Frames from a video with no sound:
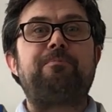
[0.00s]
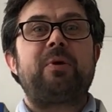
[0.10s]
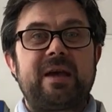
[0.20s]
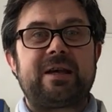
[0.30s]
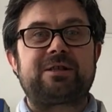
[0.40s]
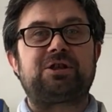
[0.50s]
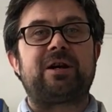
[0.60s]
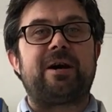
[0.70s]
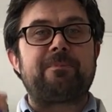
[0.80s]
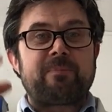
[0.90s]

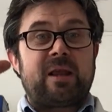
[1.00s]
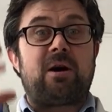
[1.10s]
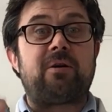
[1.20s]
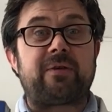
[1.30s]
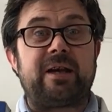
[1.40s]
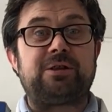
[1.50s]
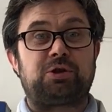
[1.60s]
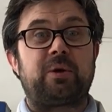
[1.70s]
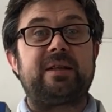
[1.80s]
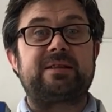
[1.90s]
picture of a
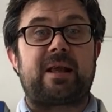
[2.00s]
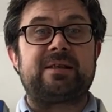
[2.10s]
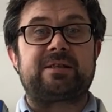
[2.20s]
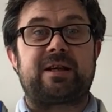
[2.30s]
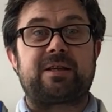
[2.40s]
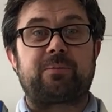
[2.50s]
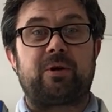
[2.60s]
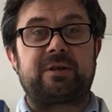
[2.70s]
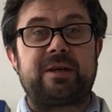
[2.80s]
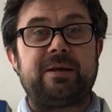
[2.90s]
joint inside the
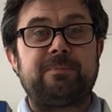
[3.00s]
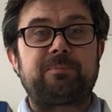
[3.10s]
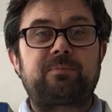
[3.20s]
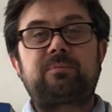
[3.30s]
body.